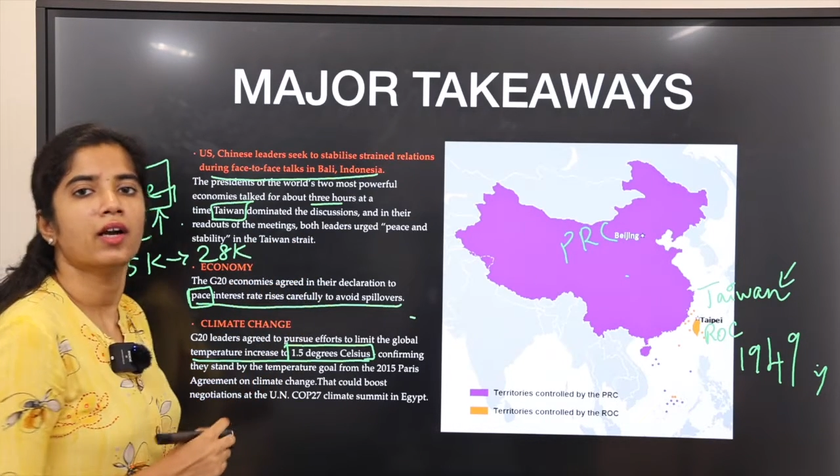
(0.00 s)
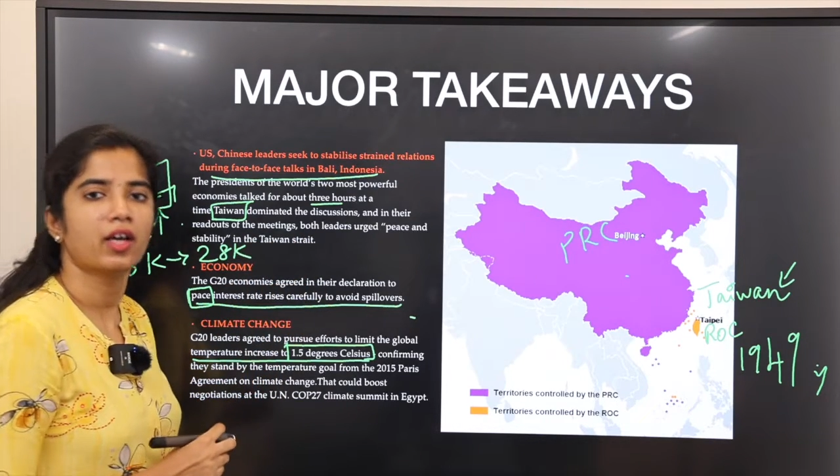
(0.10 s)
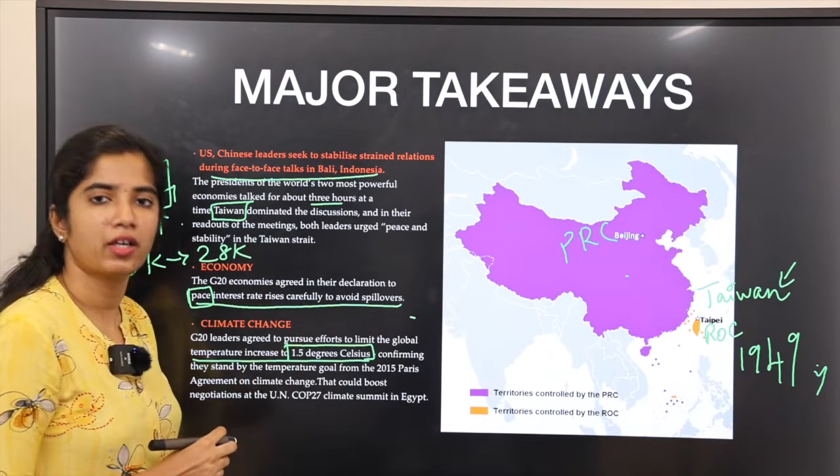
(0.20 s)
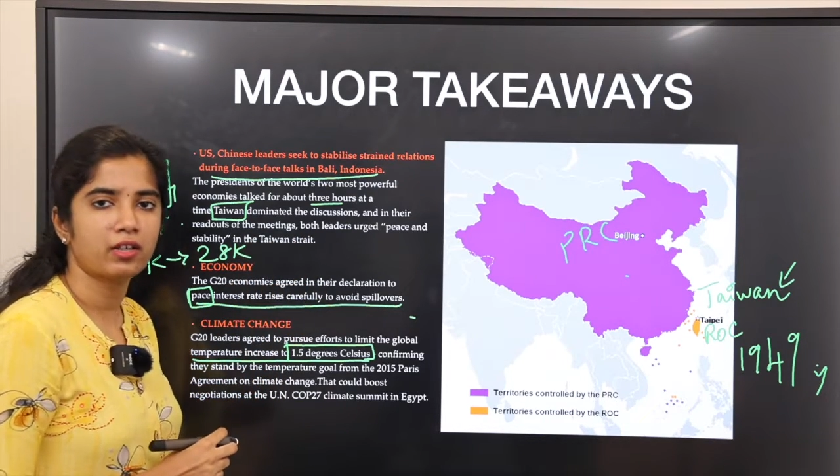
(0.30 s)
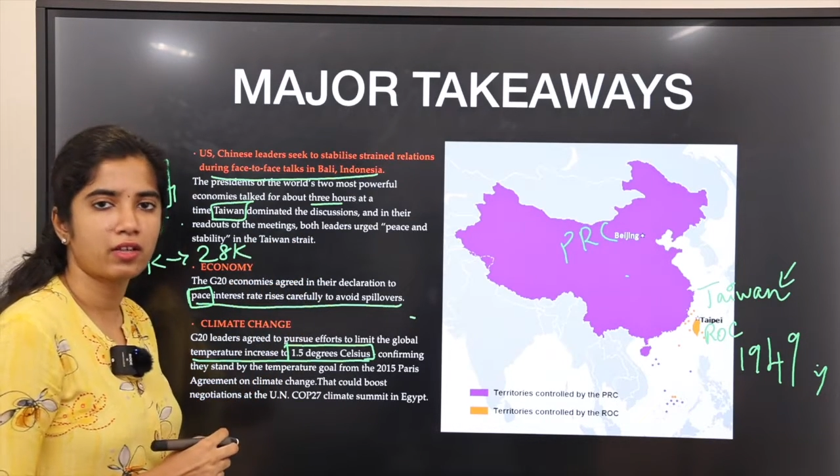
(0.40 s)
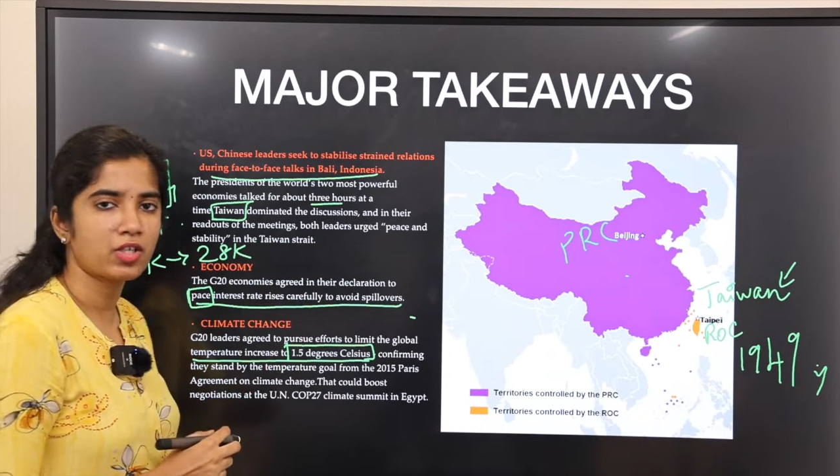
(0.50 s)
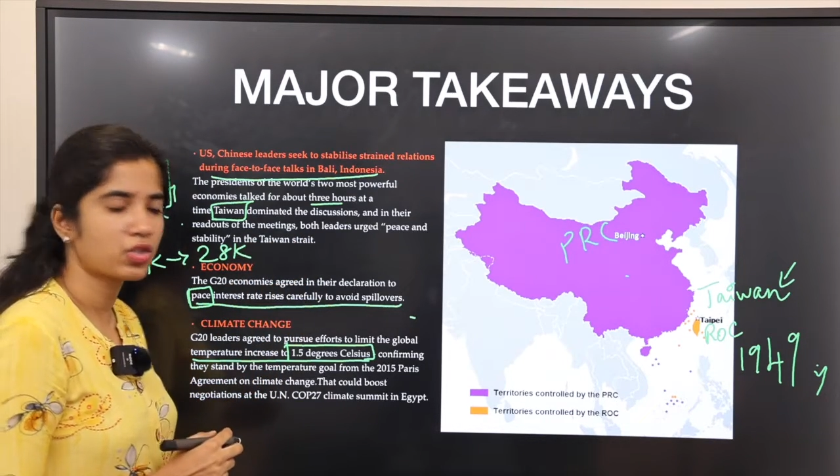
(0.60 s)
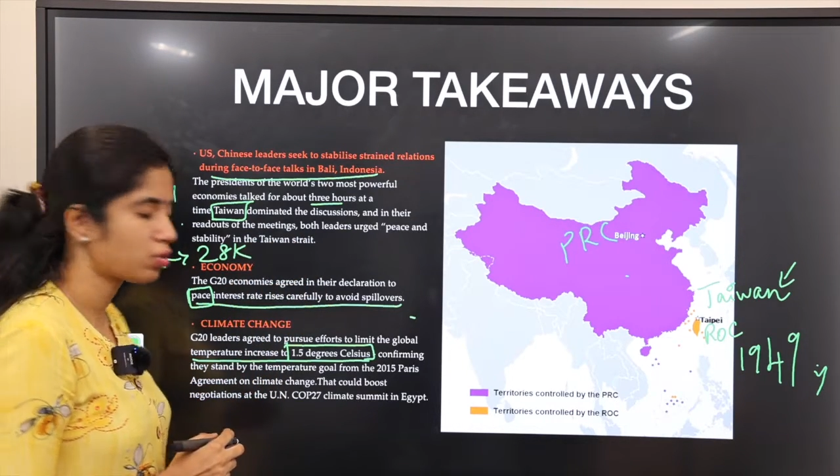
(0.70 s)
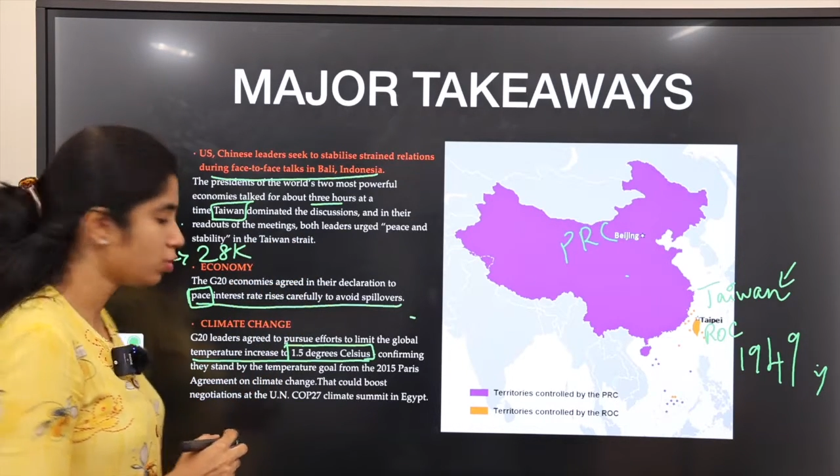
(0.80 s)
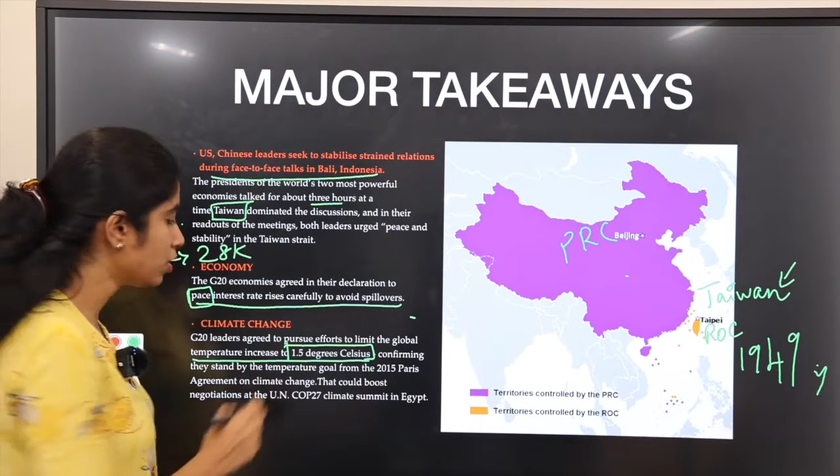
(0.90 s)

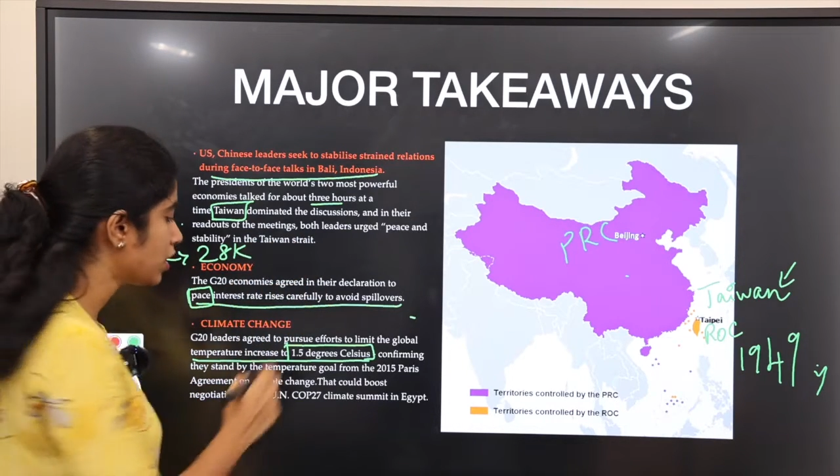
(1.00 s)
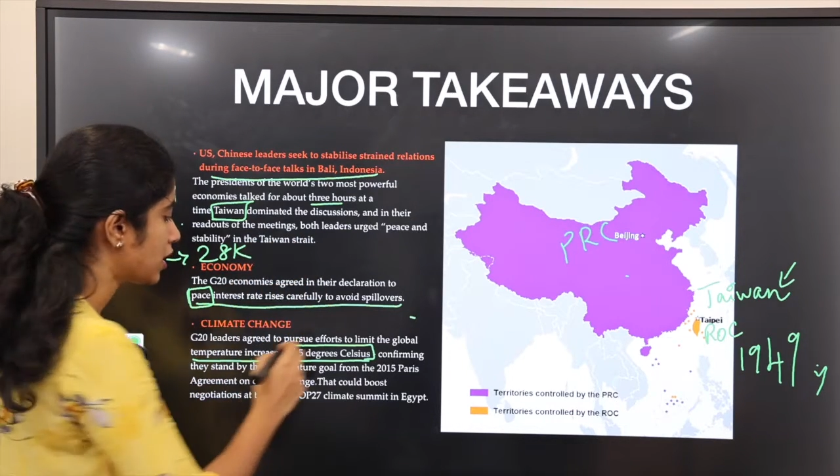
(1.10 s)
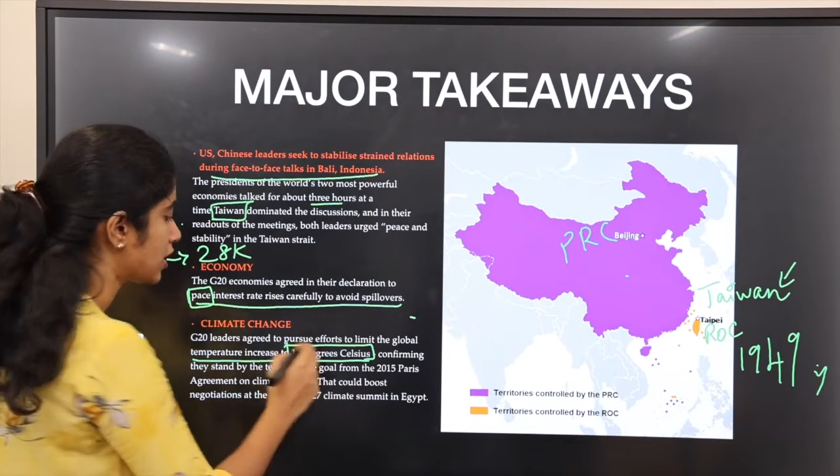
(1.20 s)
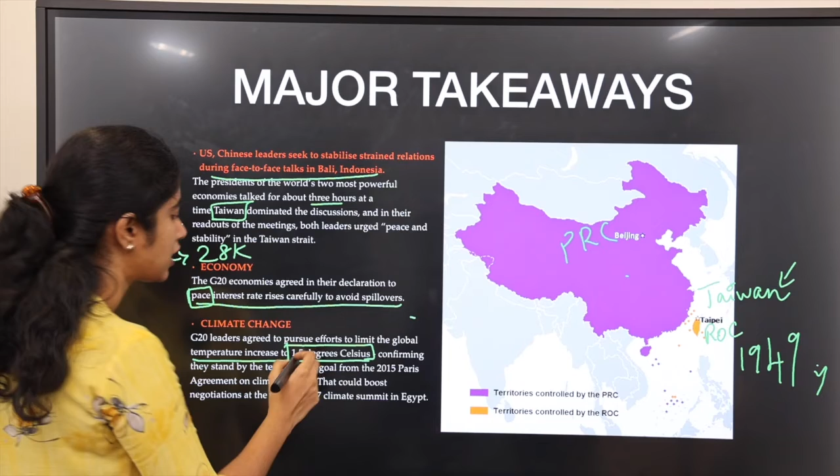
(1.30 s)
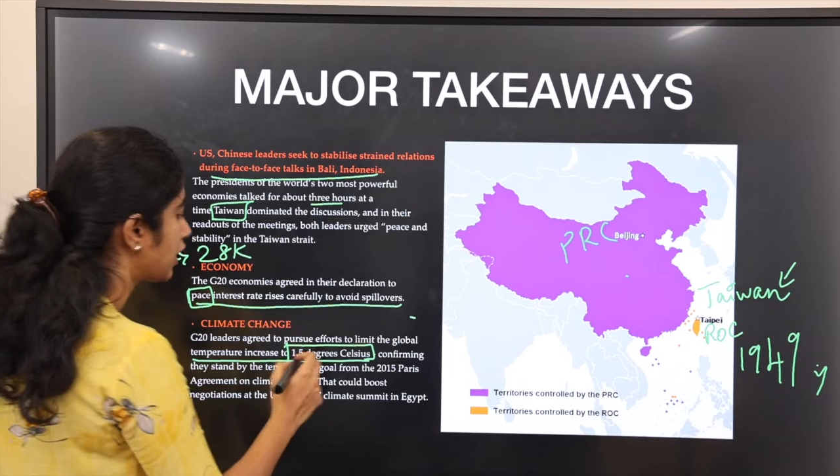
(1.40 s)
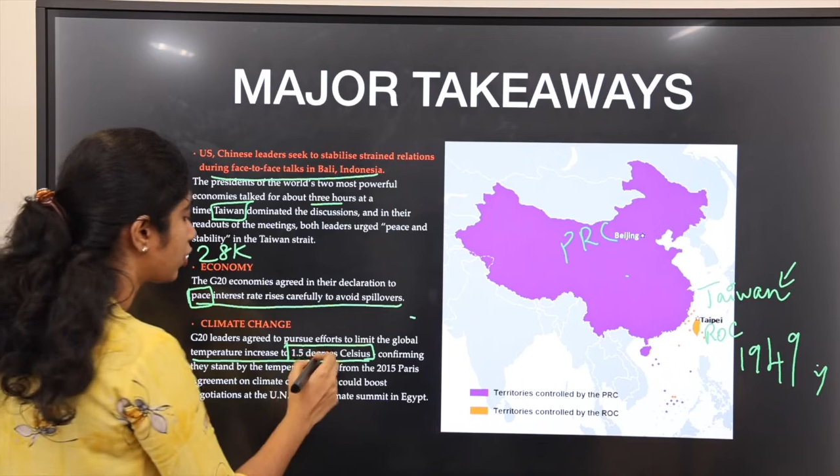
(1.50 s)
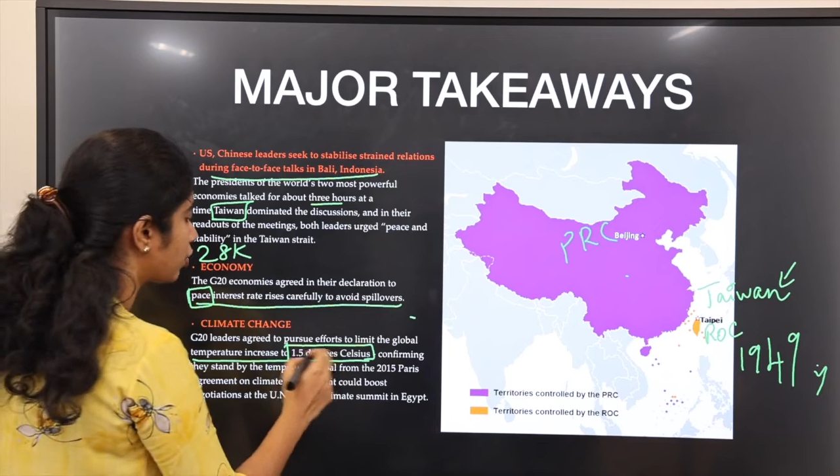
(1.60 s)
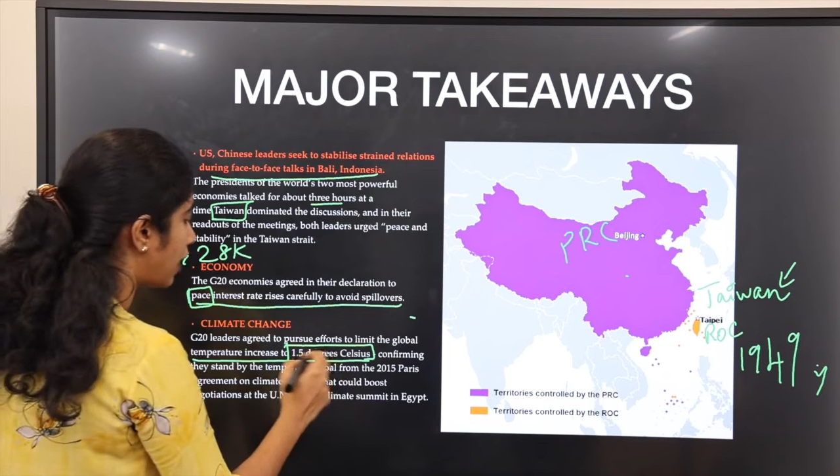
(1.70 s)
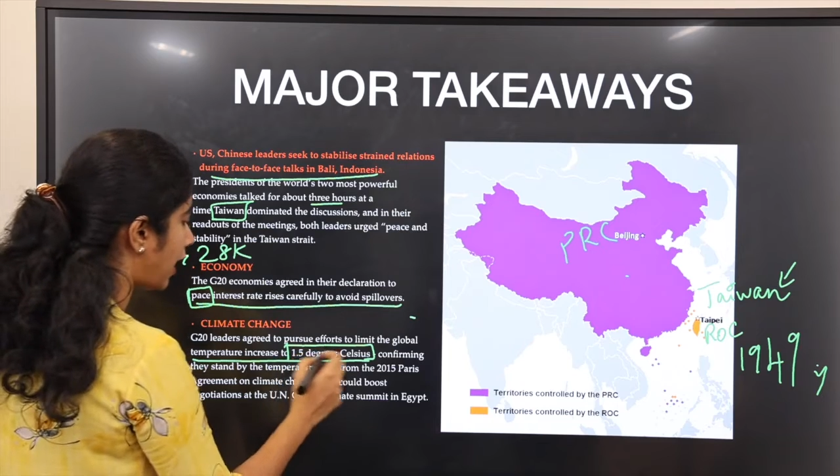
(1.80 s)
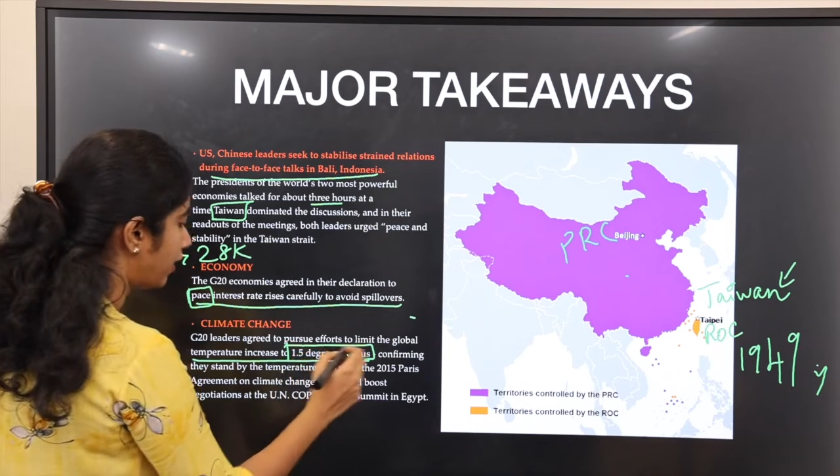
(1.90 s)
countries to stick
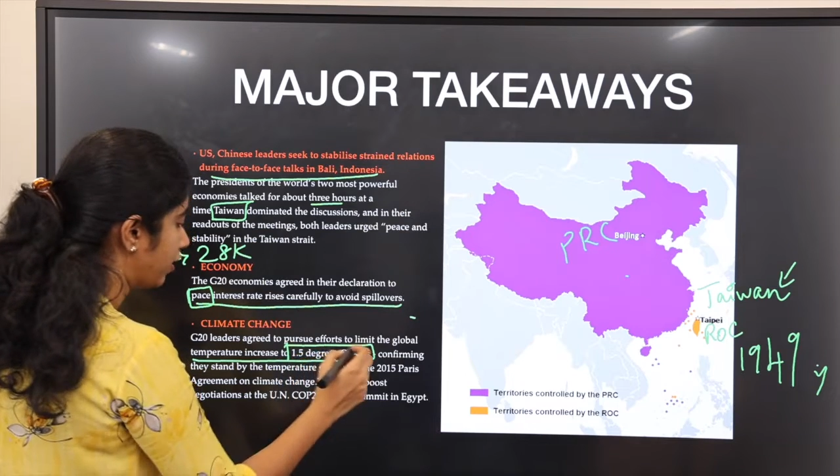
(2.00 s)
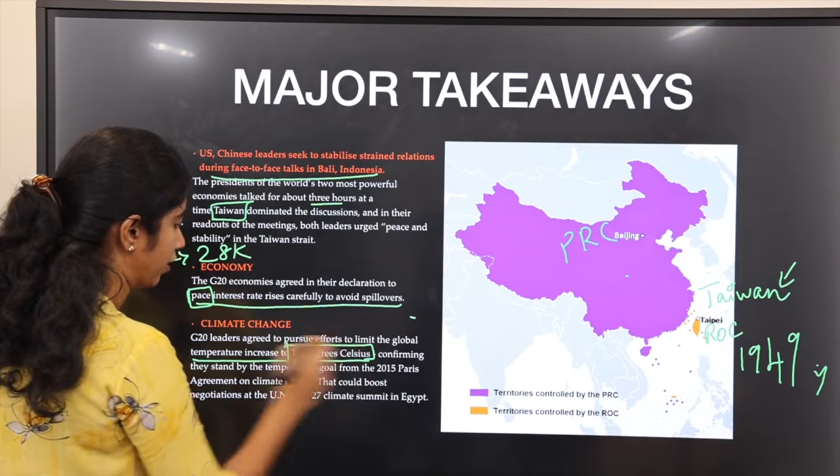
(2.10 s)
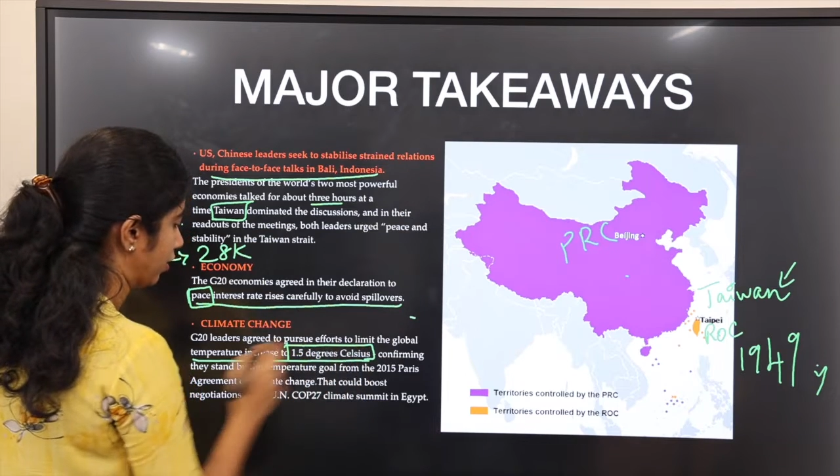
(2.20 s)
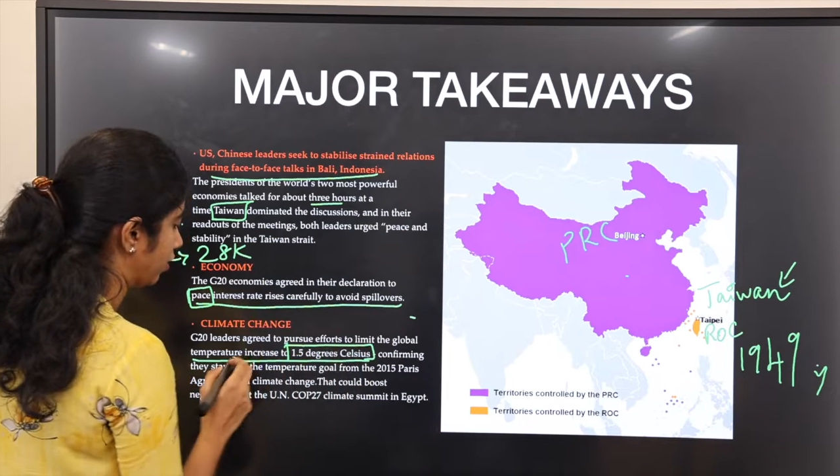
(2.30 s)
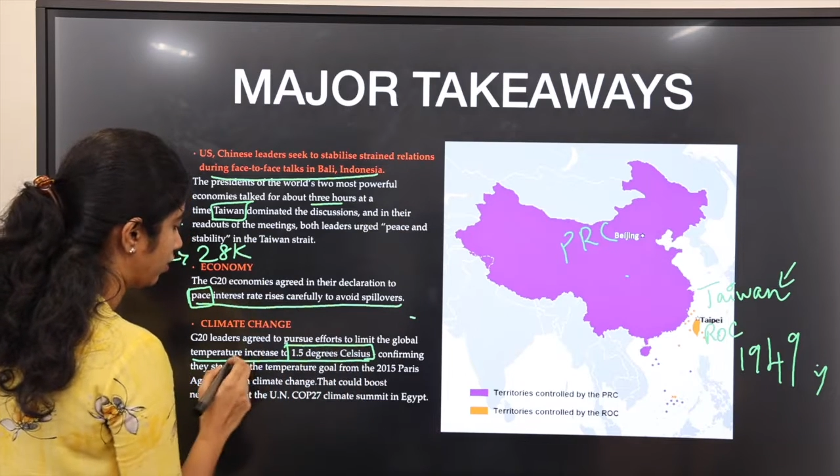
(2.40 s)
to that